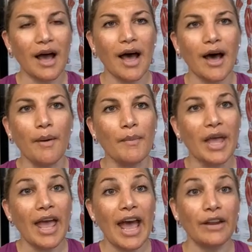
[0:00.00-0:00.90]
And
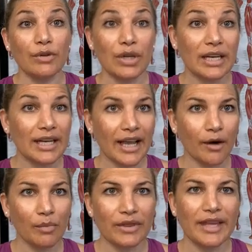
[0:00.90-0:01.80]
if you need any
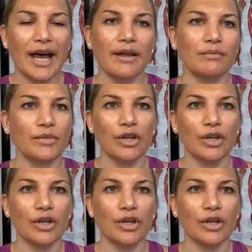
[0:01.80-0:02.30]
help with that,